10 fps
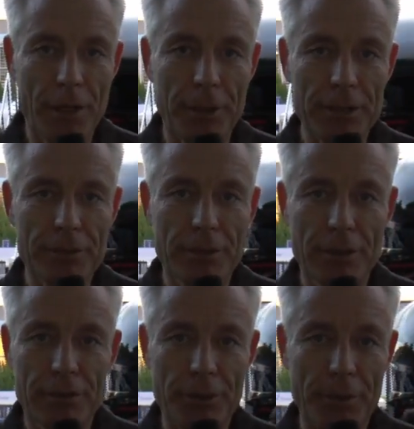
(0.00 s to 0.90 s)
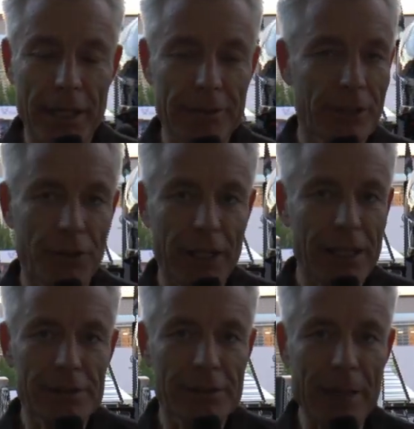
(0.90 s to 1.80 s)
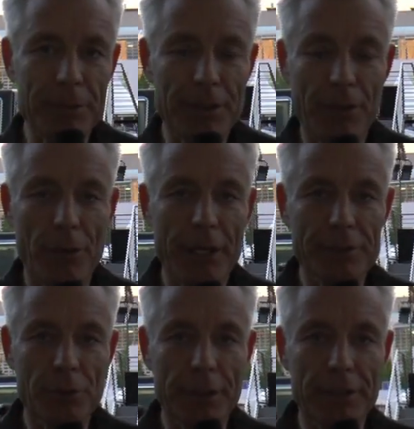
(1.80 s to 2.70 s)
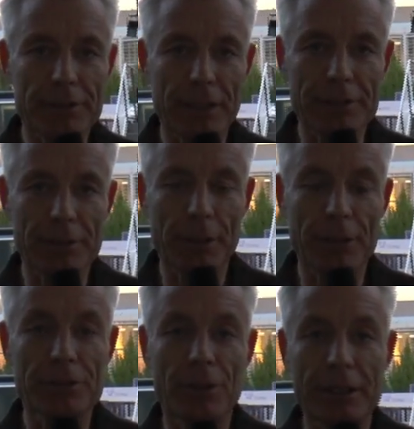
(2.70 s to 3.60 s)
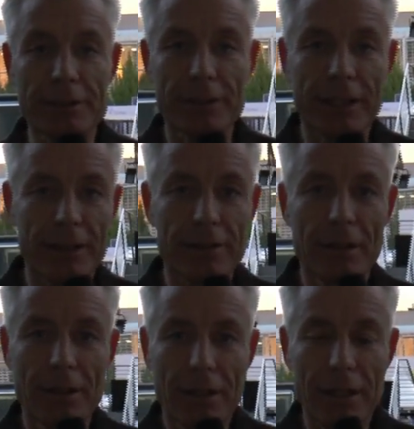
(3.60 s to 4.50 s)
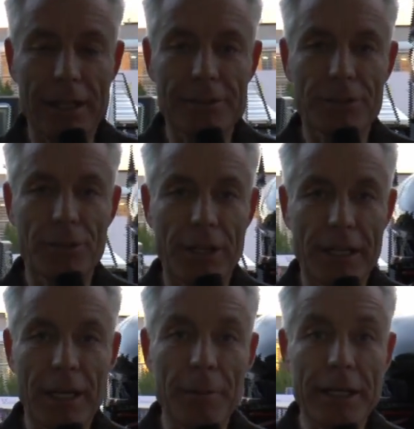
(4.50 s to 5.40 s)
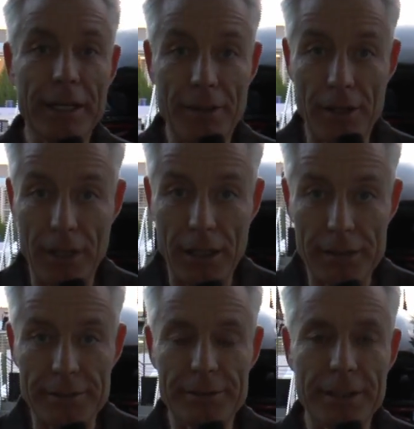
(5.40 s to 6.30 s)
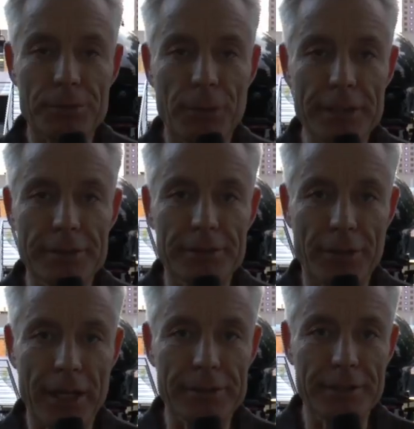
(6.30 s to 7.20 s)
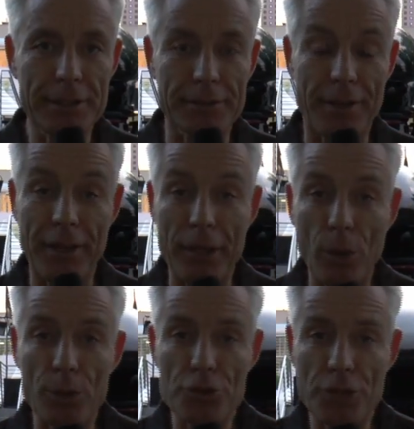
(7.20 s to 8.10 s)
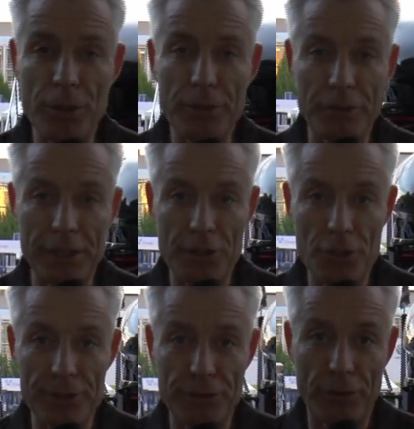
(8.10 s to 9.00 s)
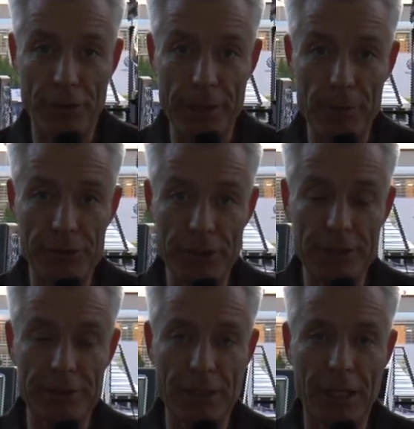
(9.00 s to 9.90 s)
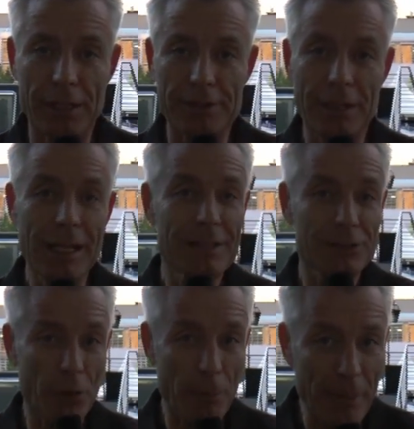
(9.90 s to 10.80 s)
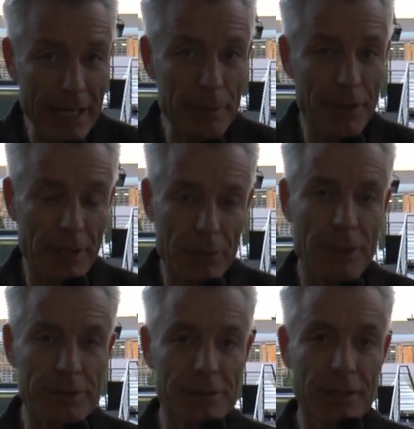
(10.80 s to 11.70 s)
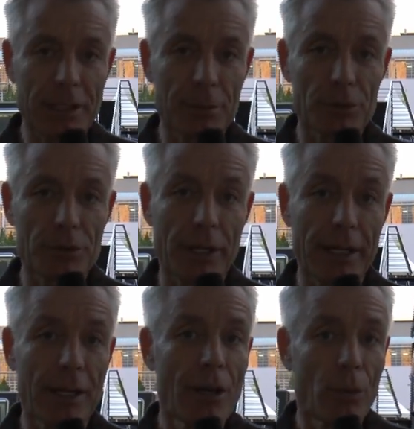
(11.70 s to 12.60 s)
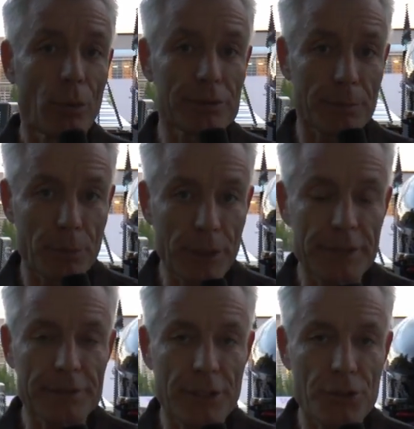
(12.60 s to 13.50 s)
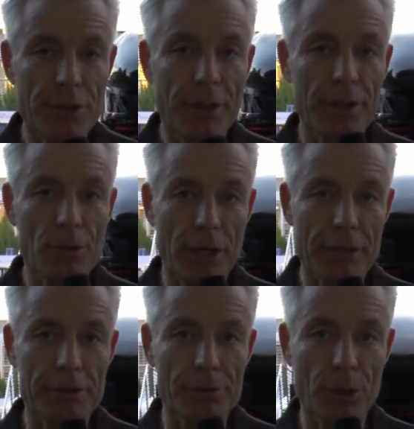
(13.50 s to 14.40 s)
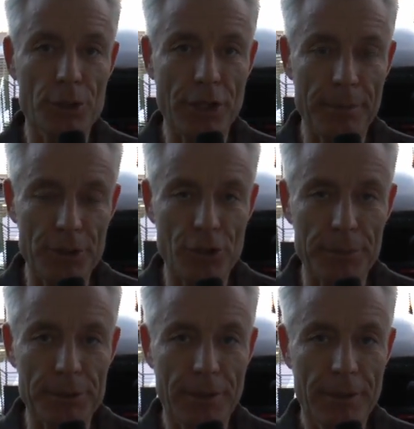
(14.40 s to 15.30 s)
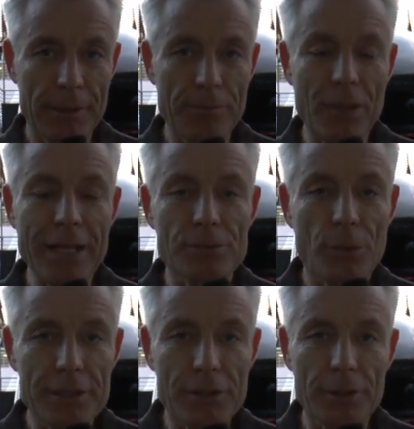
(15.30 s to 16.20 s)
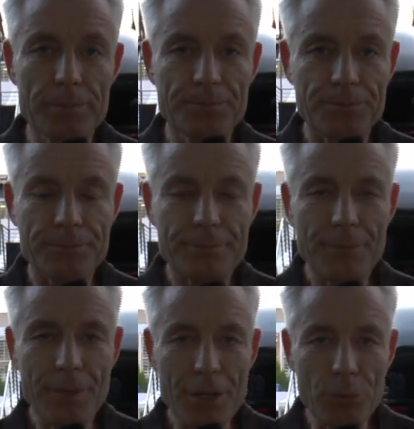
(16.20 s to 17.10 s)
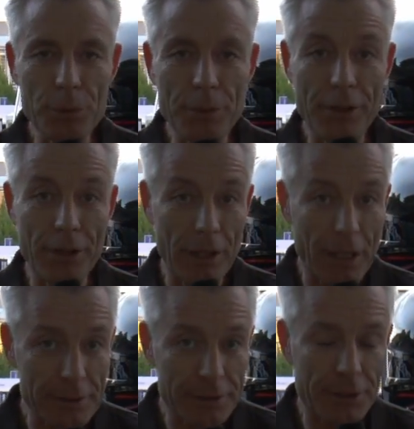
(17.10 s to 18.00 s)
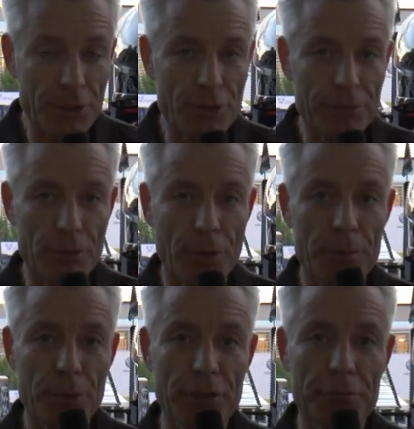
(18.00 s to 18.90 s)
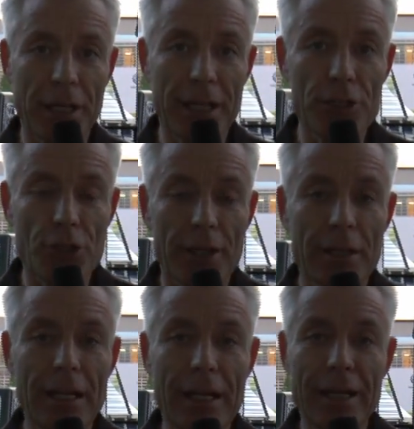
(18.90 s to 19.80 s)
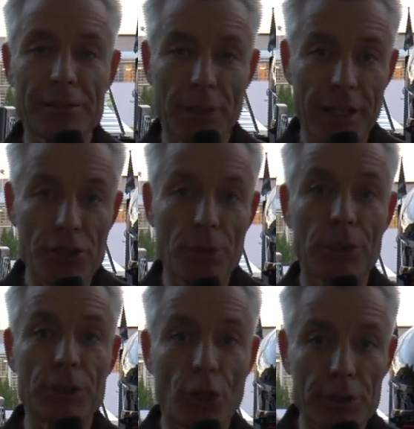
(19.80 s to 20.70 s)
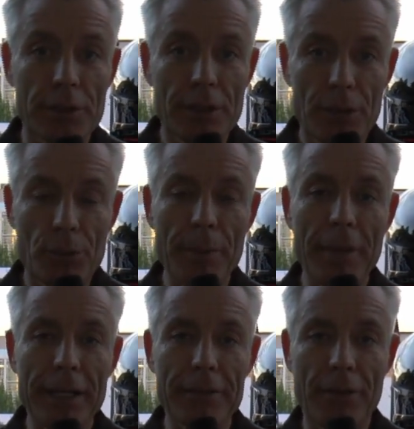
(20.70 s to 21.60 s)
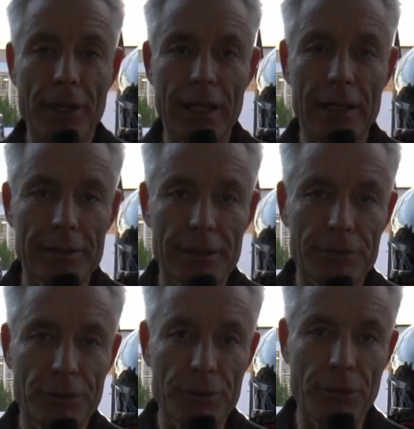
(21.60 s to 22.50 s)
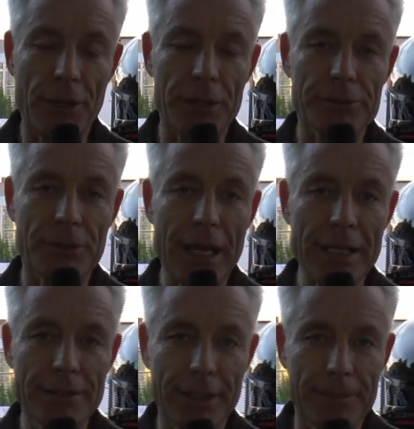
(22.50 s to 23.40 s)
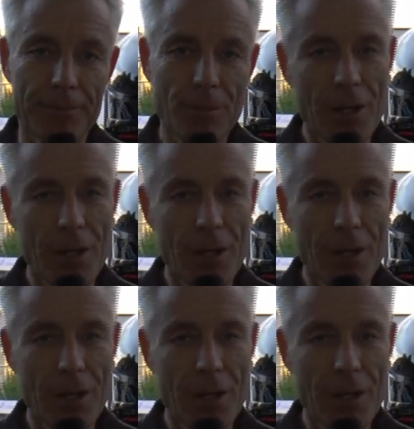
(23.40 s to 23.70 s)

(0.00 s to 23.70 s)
Apart from that, nothing else happened in the race to be discussed about, so let's take a glance to the coming and the last 6 races in that season. They all show advantages for the Mercedes cars, so maybe that race in Singapore today was a pre-decision in the Drivers' World Championships. Next race on will be the last edition of Grand Prix of Malaysia, as Malaysia will not remain in the calendar for 2018.